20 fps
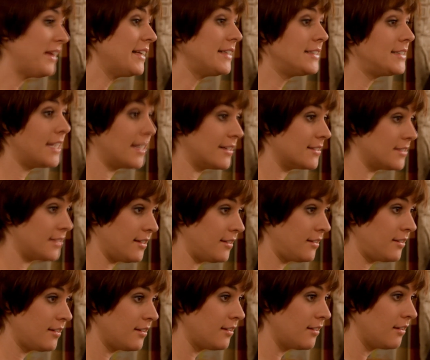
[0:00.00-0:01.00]
he
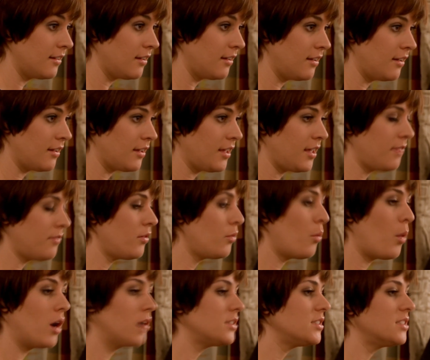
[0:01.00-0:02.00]
doesn't. He even
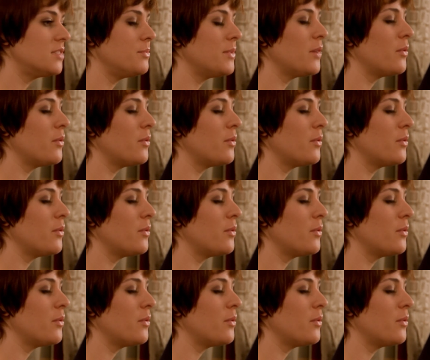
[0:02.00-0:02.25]
watches